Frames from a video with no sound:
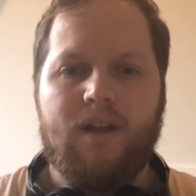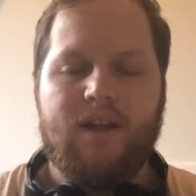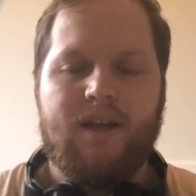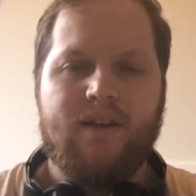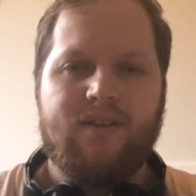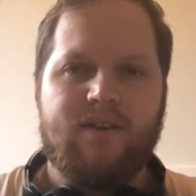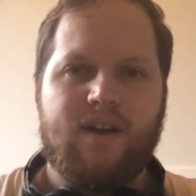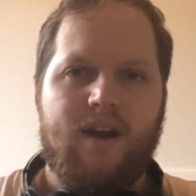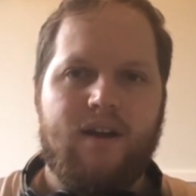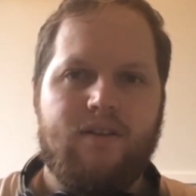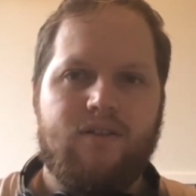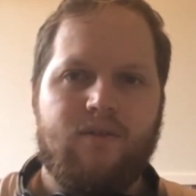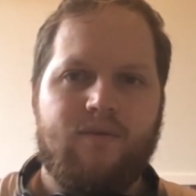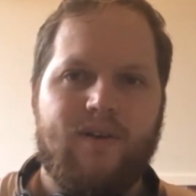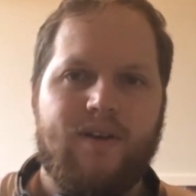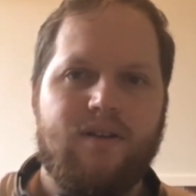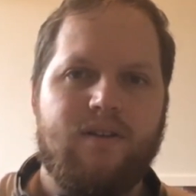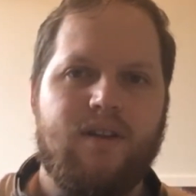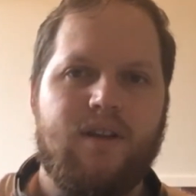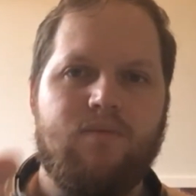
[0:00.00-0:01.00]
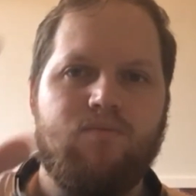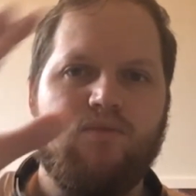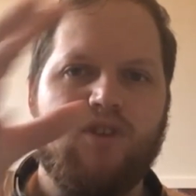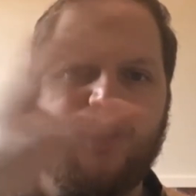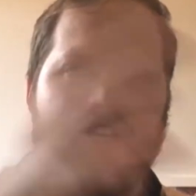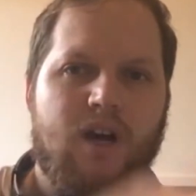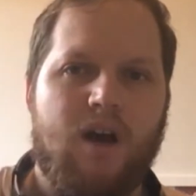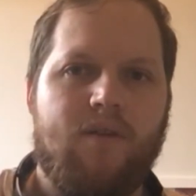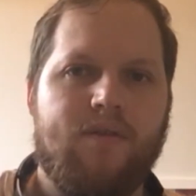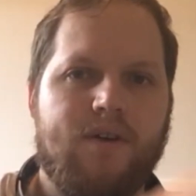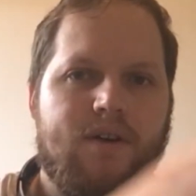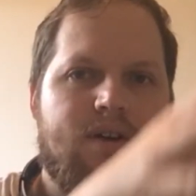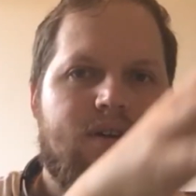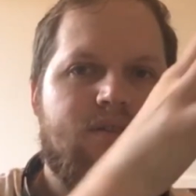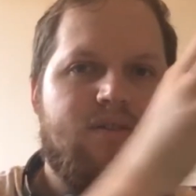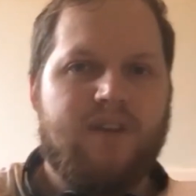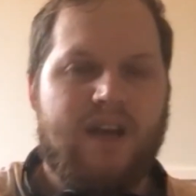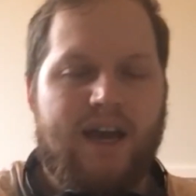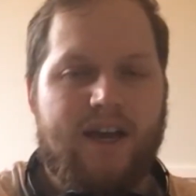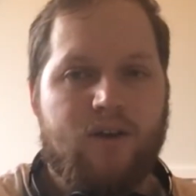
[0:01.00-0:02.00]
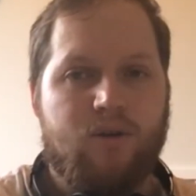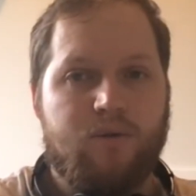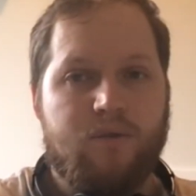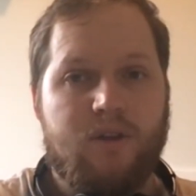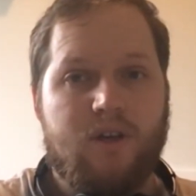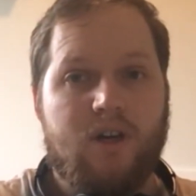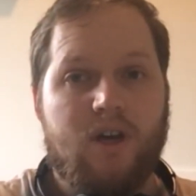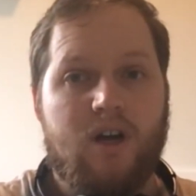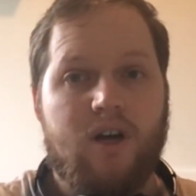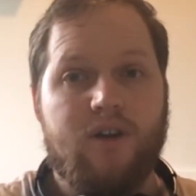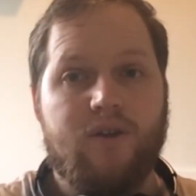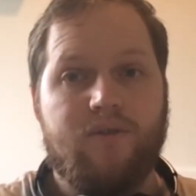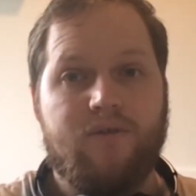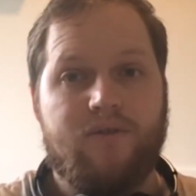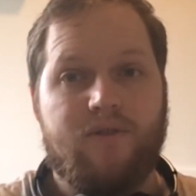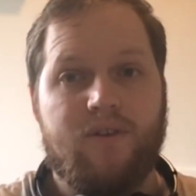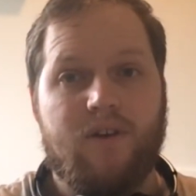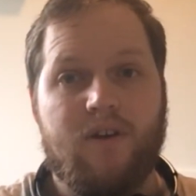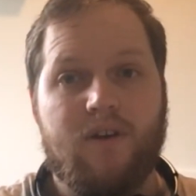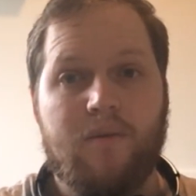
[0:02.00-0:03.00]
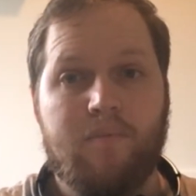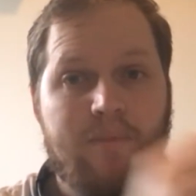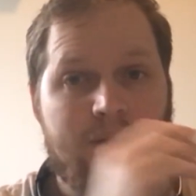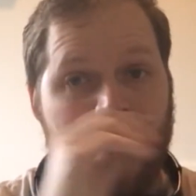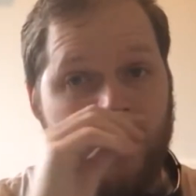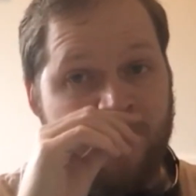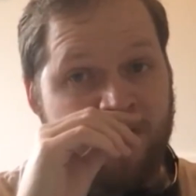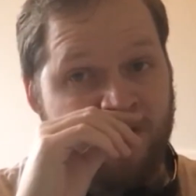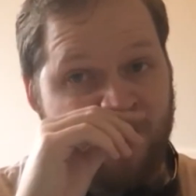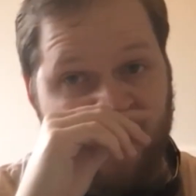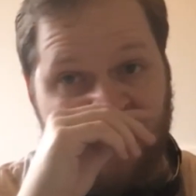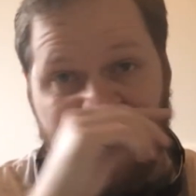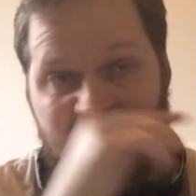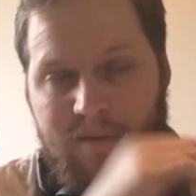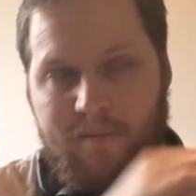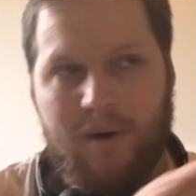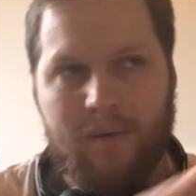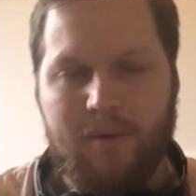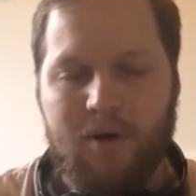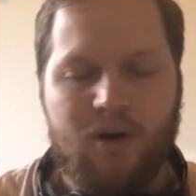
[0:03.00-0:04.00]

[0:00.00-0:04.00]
Italian defender then recovered and tackled the guy who's Sterling passed her. I can't remember